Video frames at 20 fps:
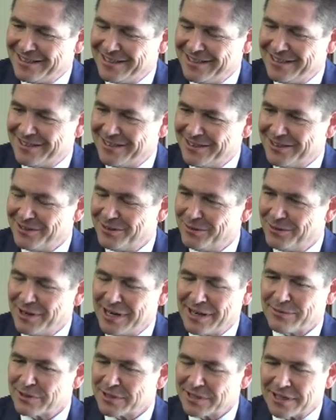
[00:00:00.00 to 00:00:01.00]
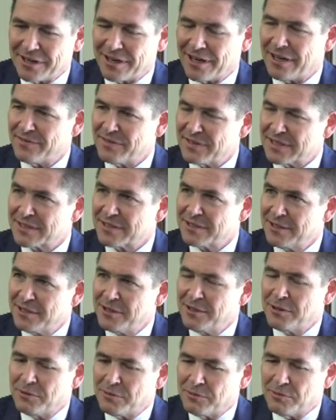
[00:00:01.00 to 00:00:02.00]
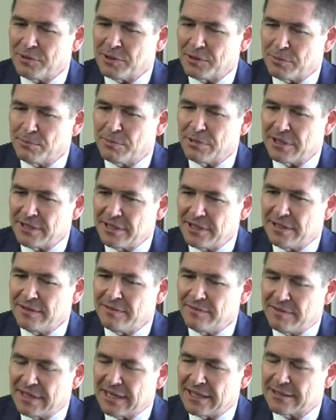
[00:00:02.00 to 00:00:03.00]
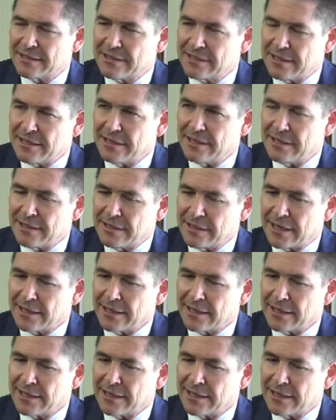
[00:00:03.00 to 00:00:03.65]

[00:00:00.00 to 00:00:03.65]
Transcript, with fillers: you know, whoever's in office, will believe that uh,